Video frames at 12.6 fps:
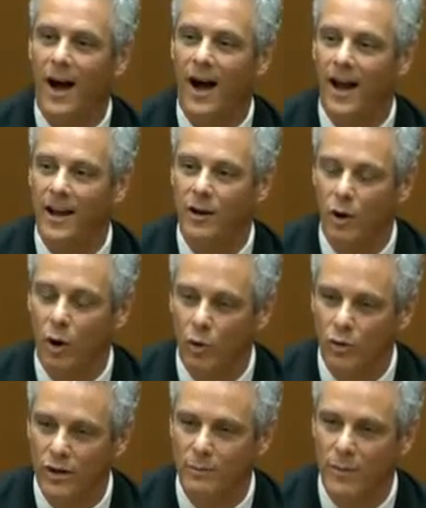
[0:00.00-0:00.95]
I
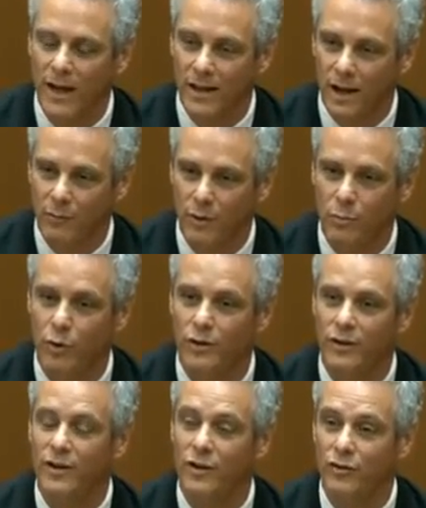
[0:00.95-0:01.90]
only made that
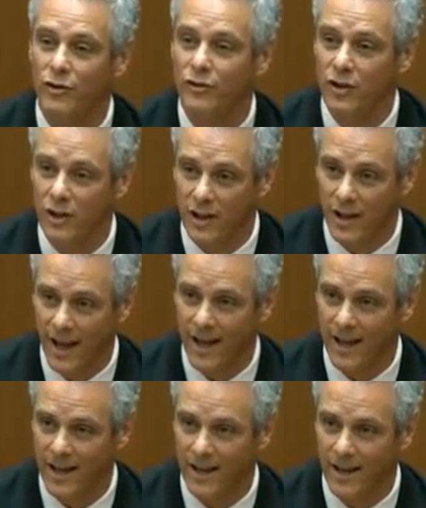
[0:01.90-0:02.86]
report that there was a
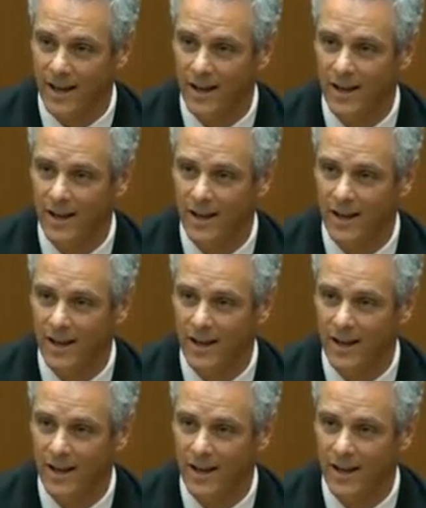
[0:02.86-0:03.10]
delay